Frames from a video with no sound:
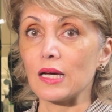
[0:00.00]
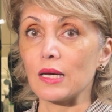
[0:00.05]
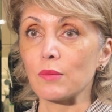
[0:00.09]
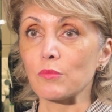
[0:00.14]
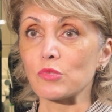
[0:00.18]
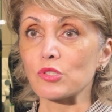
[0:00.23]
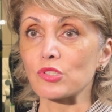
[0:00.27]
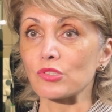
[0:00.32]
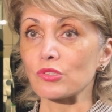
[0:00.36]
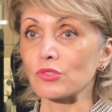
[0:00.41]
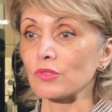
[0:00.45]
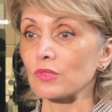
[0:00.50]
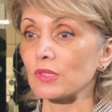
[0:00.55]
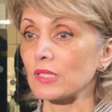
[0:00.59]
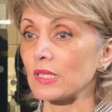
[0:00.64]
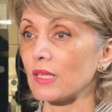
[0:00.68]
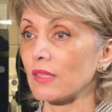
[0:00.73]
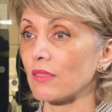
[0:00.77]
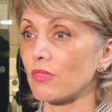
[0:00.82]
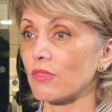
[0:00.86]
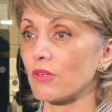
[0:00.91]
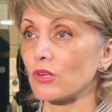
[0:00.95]

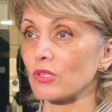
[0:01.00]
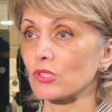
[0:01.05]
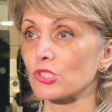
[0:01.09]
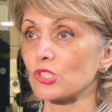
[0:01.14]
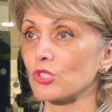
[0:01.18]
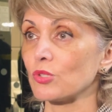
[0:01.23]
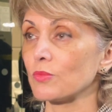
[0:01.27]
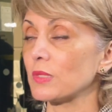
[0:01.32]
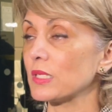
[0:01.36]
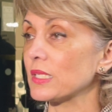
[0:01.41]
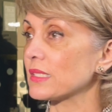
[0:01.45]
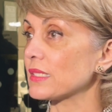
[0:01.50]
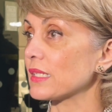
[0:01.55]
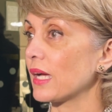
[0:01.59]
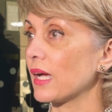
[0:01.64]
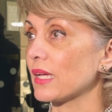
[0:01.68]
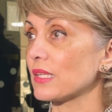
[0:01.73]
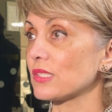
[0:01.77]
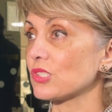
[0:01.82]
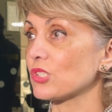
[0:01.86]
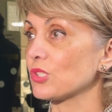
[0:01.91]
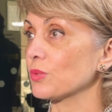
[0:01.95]
Certainly, there are too many
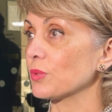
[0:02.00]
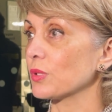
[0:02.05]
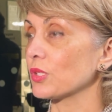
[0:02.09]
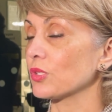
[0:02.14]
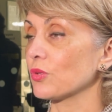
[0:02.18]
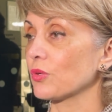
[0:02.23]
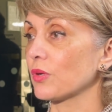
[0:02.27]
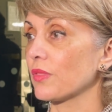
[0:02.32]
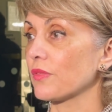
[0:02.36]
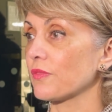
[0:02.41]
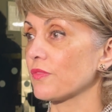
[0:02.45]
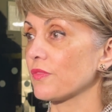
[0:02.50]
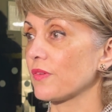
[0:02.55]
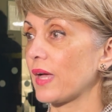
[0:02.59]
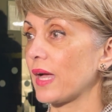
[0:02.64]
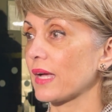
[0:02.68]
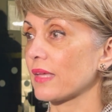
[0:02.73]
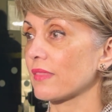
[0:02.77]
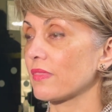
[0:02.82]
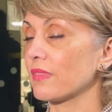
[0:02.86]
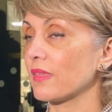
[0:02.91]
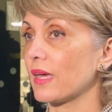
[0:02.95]
ties to ignore the
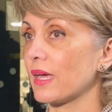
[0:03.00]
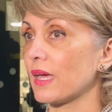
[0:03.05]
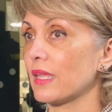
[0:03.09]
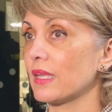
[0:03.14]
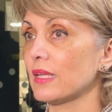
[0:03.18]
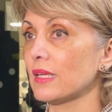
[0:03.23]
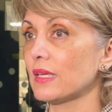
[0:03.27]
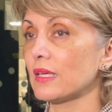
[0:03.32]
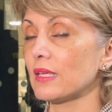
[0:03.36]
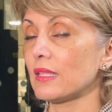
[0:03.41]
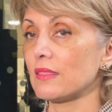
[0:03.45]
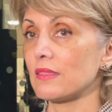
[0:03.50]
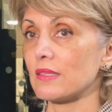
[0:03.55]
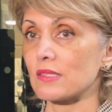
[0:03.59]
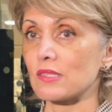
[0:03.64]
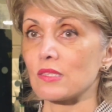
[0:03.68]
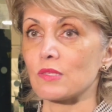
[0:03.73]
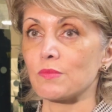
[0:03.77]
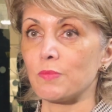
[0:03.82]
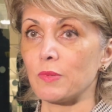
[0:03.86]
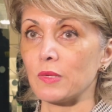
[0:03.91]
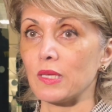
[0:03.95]
fact that this
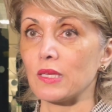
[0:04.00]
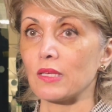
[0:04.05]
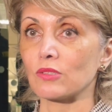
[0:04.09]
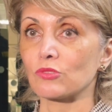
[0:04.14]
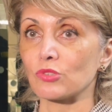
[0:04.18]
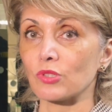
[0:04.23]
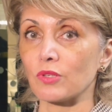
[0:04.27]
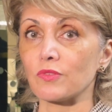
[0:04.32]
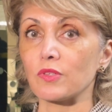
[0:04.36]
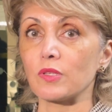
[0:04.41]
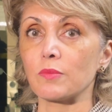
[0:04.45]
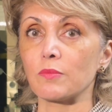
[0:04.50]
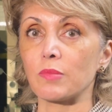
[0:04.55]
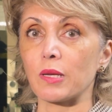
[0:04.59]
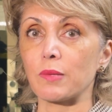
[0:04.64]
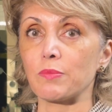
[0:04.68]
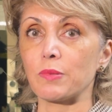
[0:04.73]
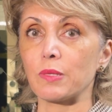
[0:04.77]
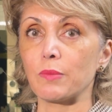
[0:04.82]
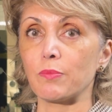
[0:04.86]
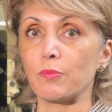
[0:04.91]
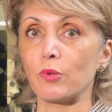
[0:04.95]
is being driven by
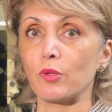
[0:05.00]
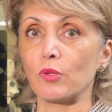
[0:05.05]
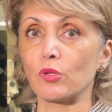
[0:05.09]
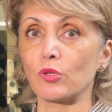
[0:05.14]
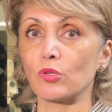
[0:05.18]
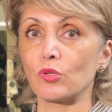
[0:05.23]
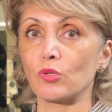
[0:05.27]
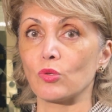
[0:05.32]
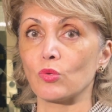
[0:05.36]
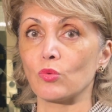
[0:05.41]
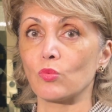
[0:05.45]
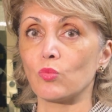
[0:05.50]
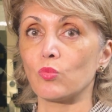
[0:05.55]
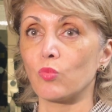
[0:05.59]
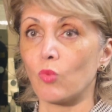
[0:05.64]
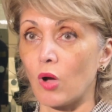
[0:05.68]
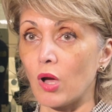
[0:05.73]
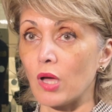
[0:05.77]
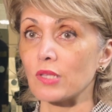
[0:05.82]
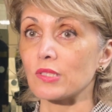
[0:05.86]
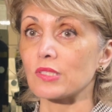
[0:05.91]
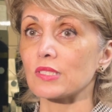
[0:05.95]
people who
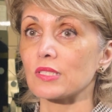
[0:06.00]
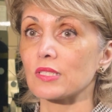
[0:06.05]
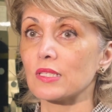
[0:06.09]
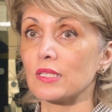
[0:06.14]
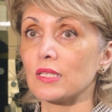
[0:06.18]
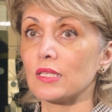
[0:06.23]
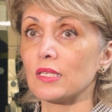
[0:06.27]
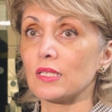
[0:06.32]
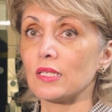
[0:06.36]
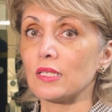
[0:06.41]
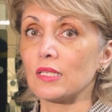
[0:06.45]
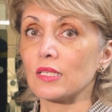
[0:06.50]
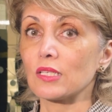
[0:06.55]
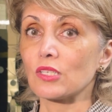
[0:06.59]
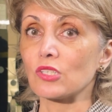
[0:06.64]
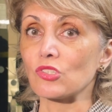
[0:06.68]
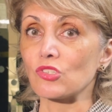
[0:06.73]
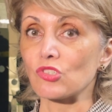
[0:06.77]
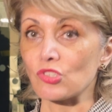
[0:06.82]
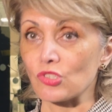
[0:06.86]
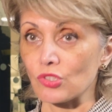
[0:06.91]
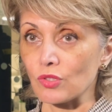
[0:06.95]
want
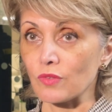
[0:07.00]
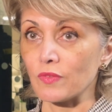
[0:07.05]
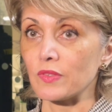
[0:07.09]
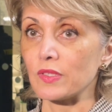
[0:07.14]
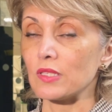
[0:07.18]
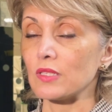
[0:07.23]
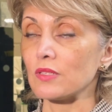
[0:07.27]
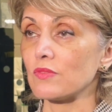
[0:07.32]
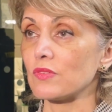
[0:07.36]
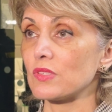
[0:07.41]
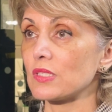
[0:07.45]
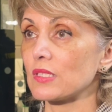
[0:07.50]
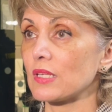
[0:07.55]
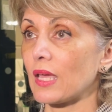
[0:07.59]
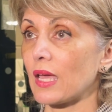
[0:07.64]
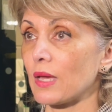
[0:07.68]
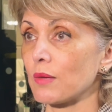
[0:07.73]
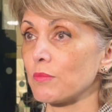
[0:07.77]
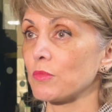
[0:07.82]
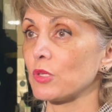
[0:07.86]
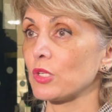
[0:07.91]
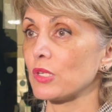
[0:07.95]
conservatives
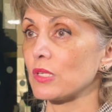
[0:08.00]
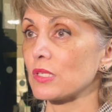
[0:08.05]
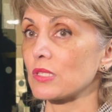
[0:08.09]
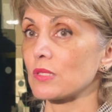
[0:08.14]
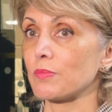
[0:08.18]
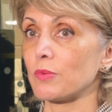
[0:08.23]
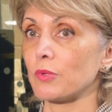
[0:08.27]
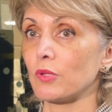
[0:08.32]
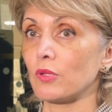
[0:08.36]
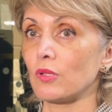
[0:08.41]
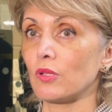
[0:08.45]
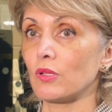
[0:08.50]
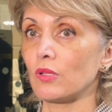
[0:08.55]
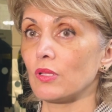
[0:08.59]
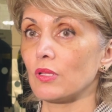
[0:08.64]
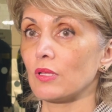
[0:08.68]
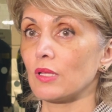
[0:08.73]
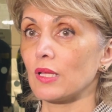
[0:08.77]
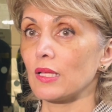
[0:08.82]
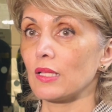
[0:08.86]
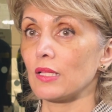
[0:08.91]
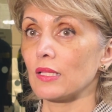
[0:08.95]
at
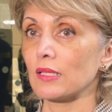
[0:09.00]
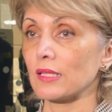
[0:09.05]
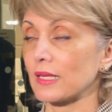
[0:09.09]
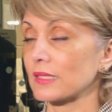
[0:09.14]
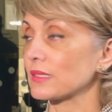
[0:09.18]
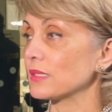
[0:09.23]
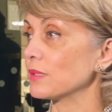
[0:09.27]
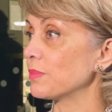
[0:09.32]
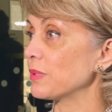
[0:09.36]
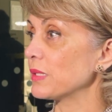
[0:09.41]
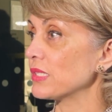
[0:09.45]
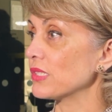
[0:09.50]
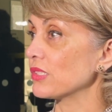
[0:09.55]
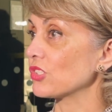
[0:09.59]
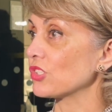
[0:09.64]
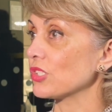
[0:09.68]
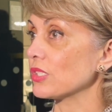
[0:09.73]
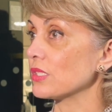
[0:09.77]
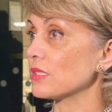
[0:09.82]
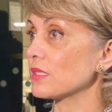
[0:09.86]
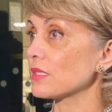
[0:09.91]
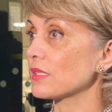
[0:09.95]
municipal elected
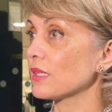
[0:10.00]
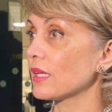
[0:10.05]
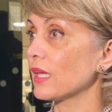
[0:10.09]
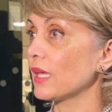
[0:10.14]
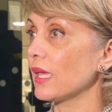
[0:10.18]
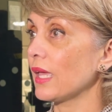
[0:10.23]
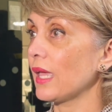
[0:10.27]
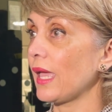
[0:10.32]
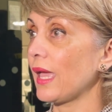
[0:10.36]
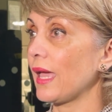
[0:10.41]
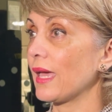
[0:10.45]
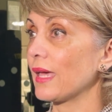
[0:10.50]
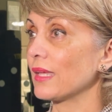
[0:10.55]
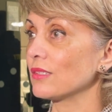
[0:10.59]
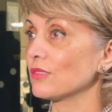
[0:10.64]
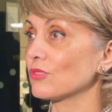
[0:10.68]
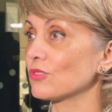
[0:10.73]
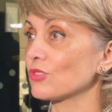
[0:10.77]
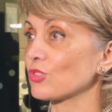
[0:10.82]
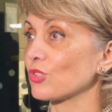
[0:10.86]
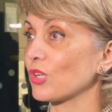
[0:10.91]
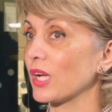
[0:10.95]
positions,
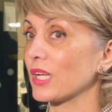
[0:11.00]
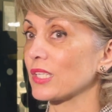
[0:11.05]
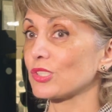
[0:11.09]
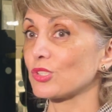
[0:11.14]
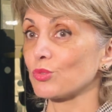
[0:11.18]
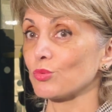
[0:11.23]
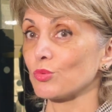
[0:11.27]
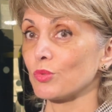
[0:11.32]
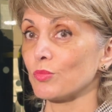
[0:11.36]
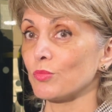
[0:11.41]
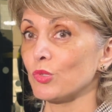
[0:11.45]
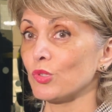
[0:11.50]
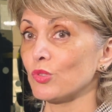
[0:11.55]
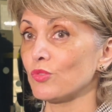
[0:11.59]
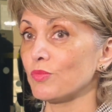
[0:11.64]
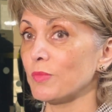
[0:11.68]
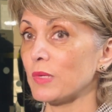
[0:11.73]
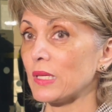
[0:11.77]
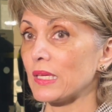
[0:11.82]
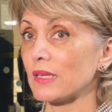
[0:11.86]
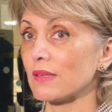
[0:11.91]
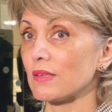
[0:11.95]
and trying to remove
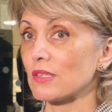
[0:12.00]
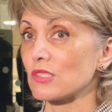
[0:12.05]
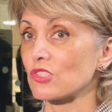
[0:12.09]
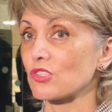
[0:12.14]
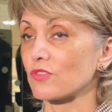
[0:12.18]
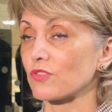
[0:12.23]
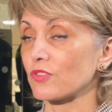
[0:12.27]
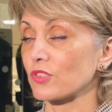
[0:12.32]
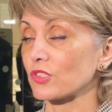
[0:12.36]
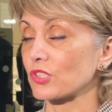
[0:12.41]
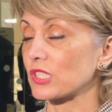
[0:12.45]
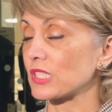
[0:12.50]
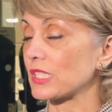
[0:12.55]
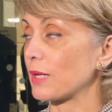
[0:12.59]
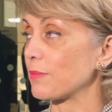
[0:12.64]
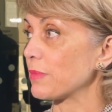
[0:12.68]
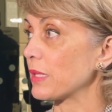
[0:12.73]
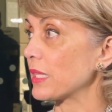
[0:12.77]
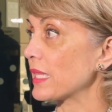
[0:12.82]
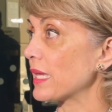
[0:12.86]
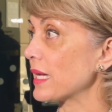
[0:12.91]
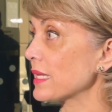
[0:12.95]
me is the first
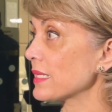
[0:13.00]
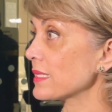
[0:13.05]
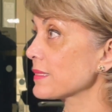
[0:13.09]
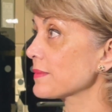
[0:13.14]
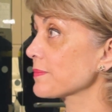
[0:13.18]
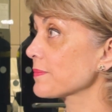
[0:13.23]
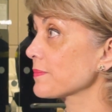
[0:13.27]
step in that.